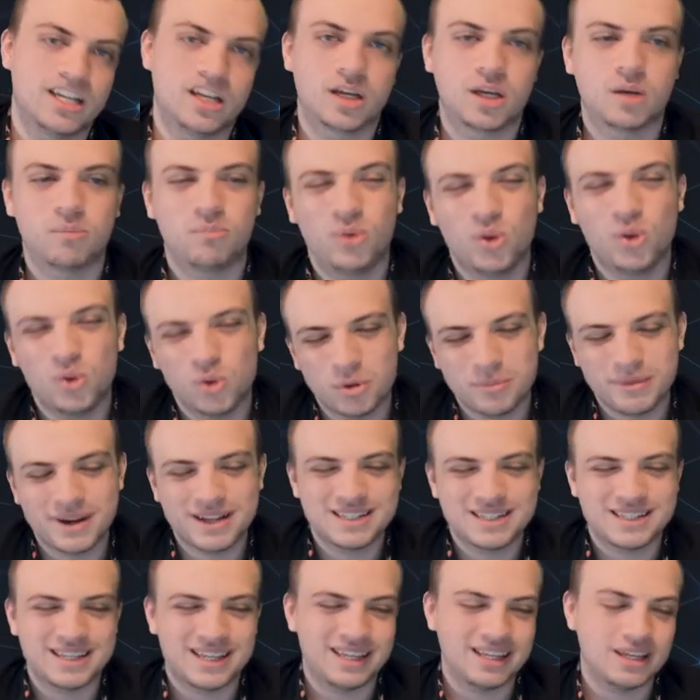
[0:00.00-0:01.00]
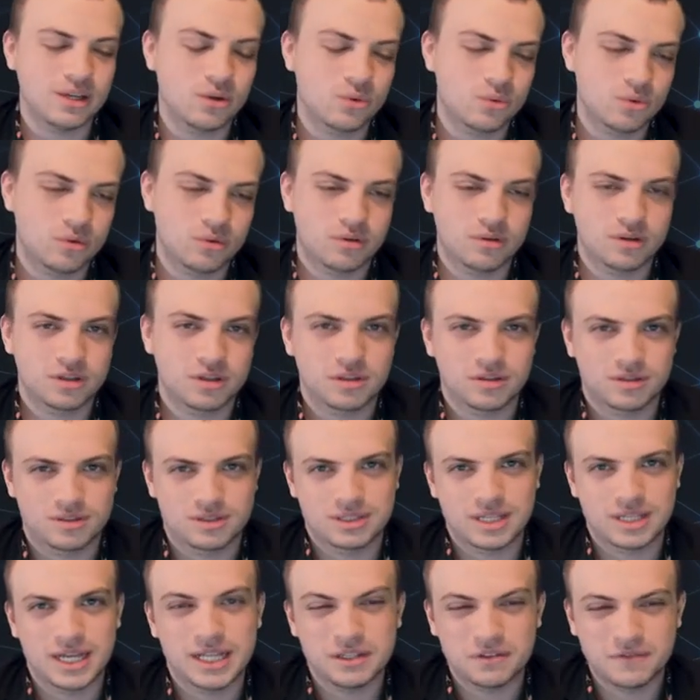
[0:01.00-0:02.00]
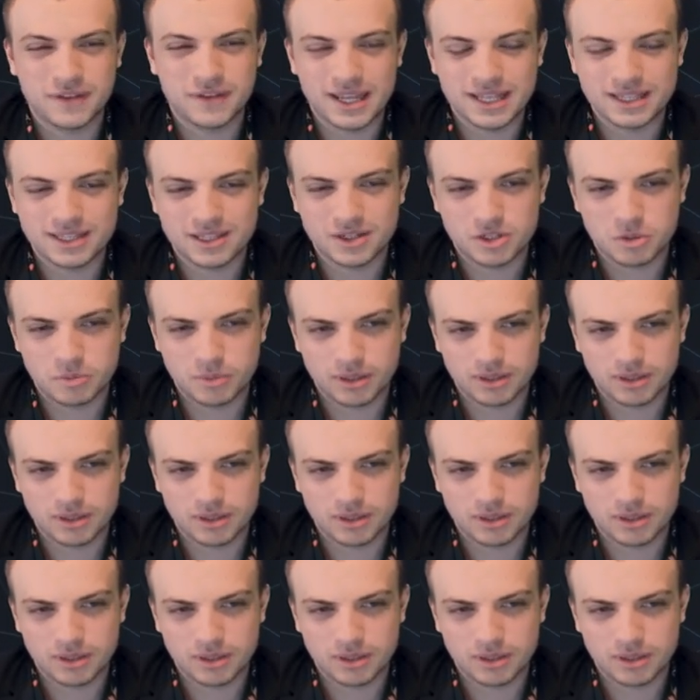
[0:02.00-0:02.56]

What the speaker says: computer might say equal, slight advantage,